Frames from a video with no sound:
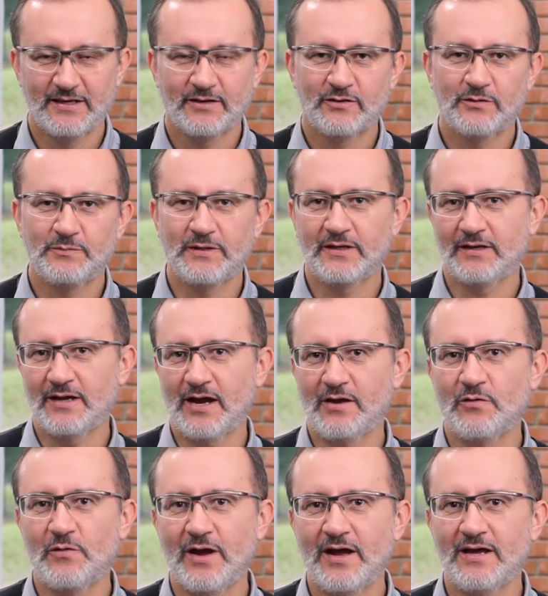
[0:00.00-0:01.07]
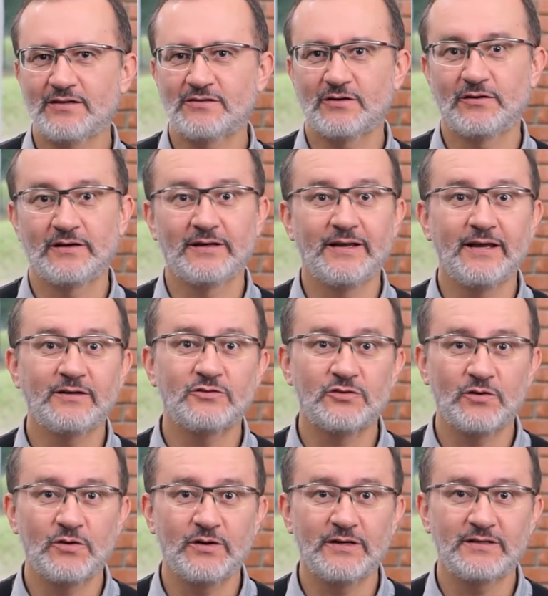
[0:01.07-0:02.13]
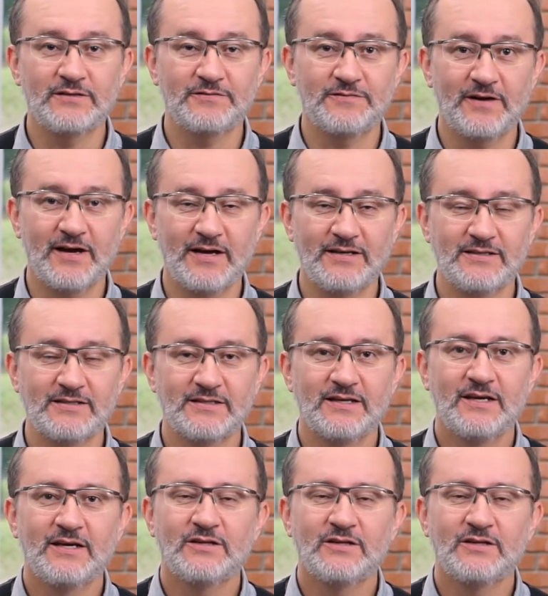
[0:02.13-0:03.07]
Could be an iOS or an Android device